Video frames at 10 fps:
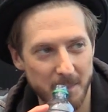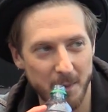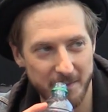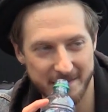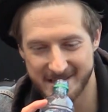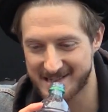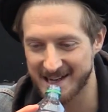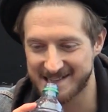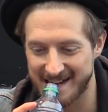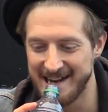more than
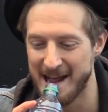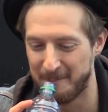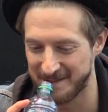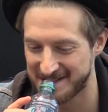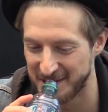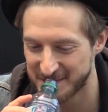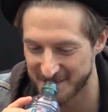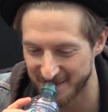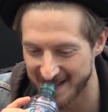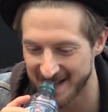16
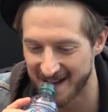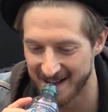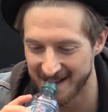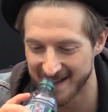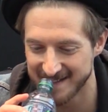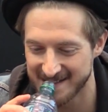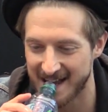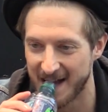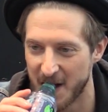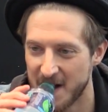episodes of it.
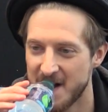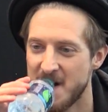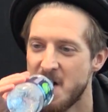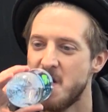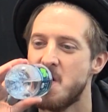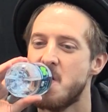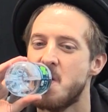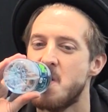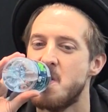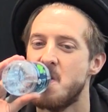Yeah.
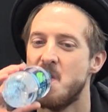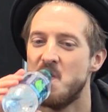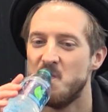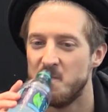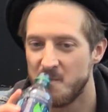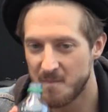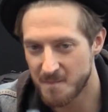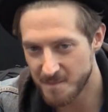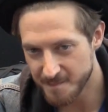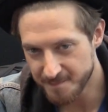Does Vandal
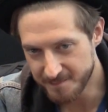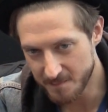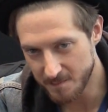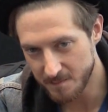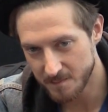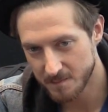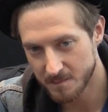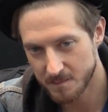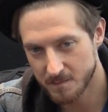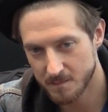and Rip Hunter have
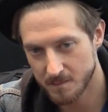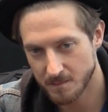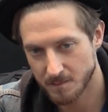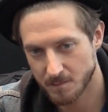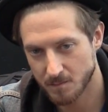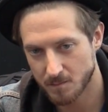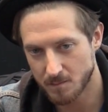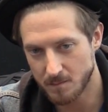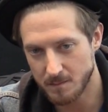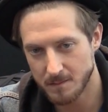a past before
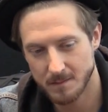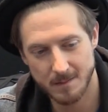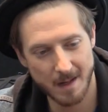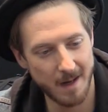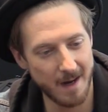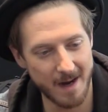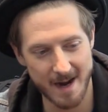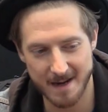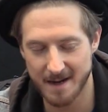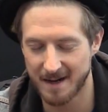this show, or are
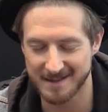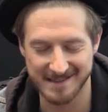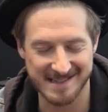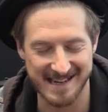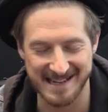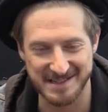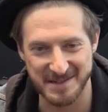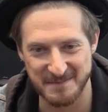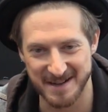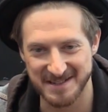we going to explore it? I don't
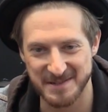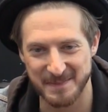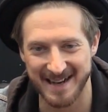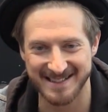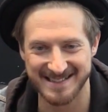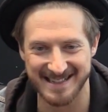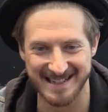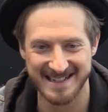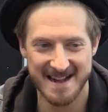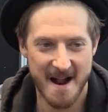say too much about
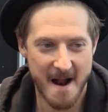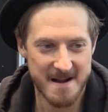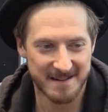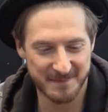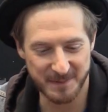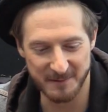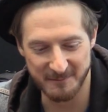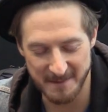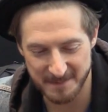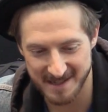it. But
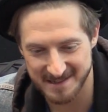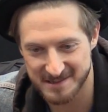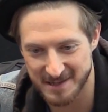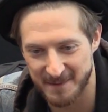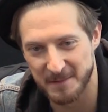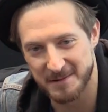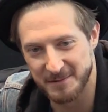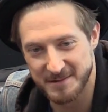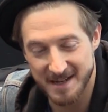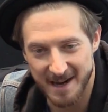Rip does travel
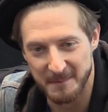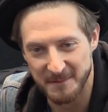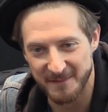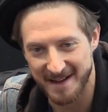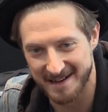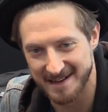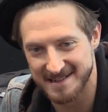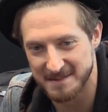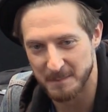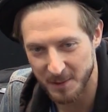through time, and Vandal
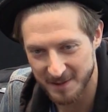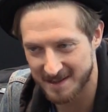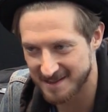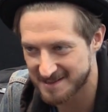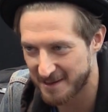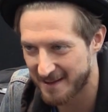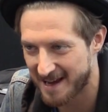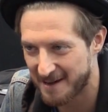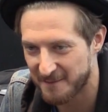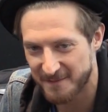is immortal, so they
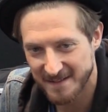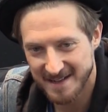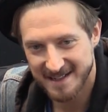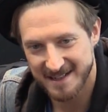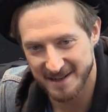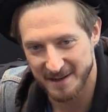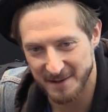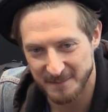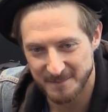have, you know,